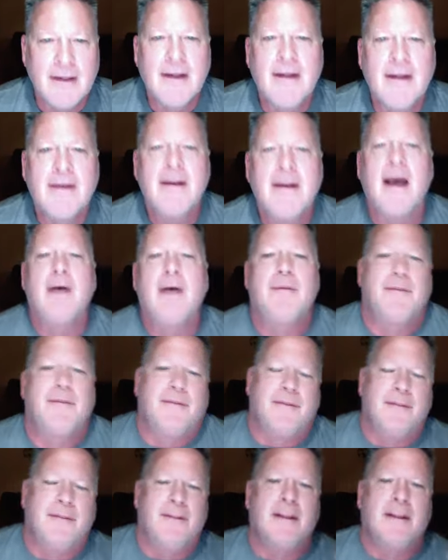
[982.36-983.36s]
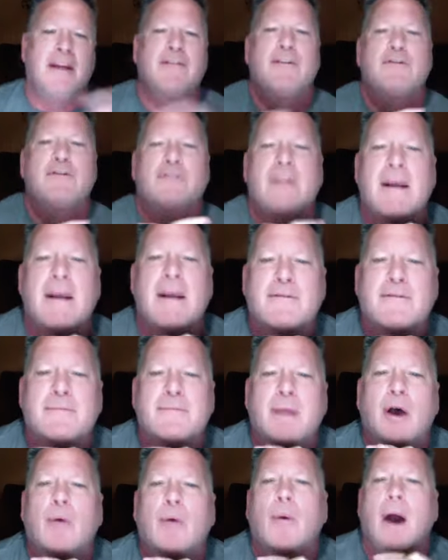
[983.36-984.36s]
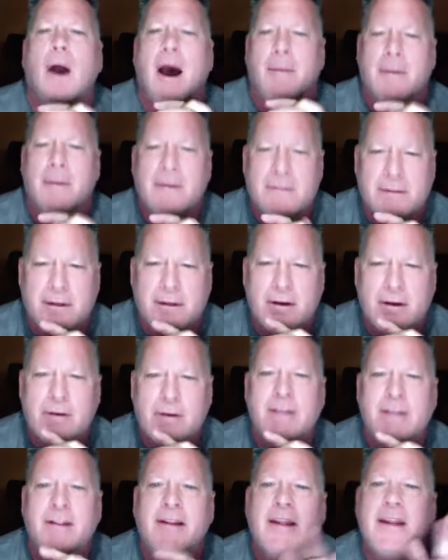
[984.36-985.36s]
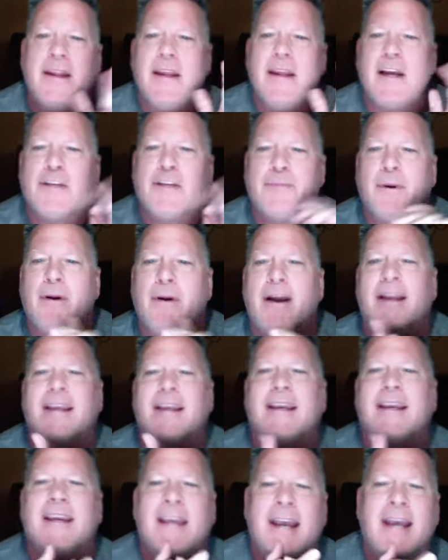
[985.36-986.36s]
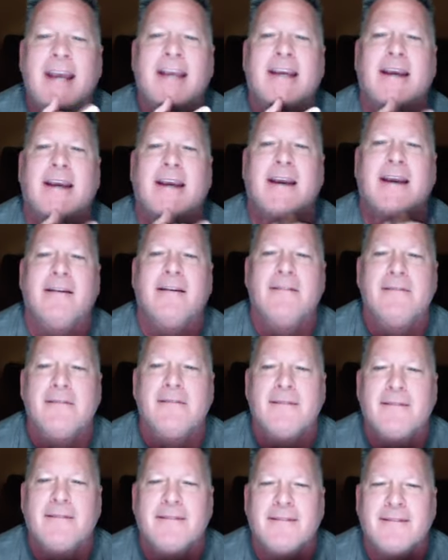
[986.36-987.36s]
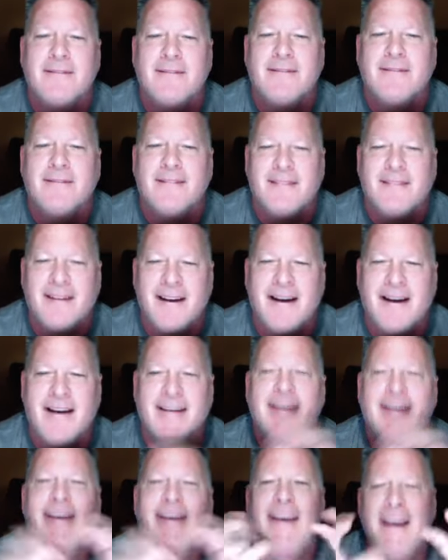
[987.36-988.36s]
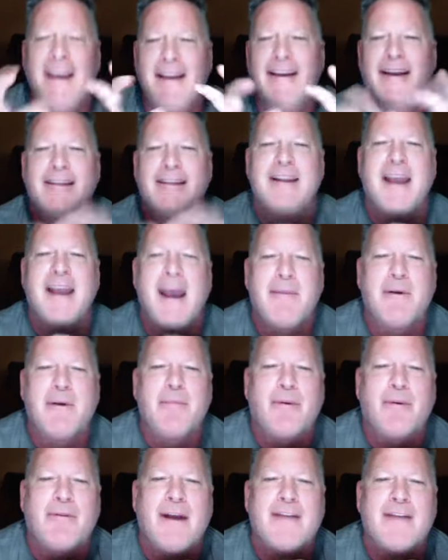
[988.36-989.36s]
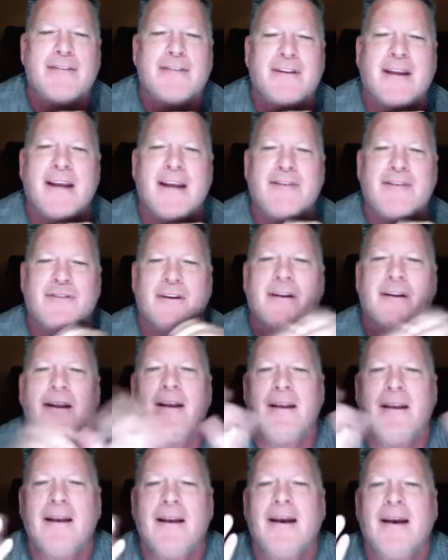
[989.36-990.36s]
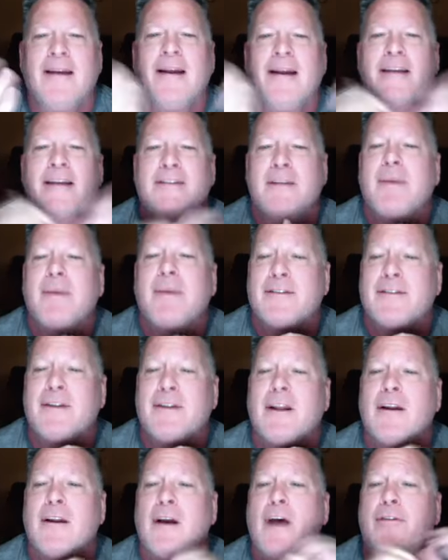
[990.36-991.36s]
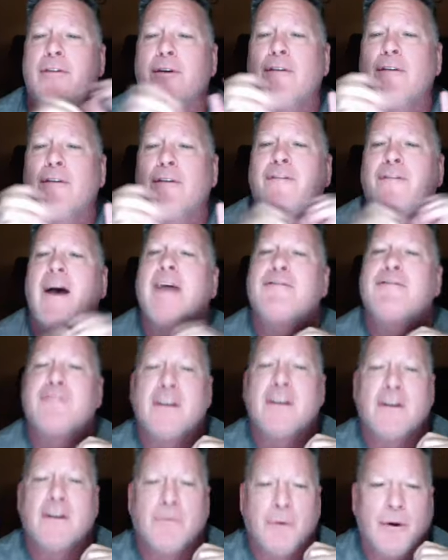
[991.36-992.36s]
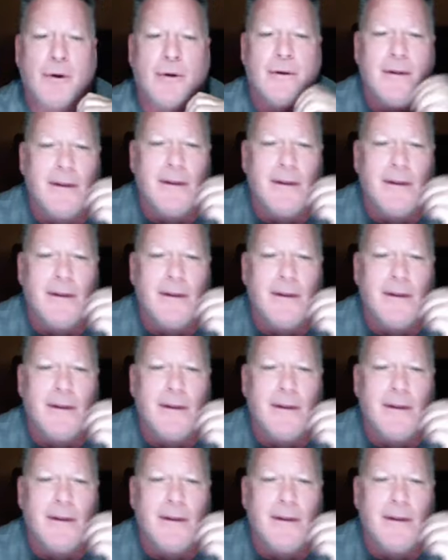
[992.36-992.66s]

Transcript: Now, the individual's name is Mel Robbins, okay, the leading expert on kicking, uh, kicking the habit of procrastination. And that's the best selling author of The Five Second Rule.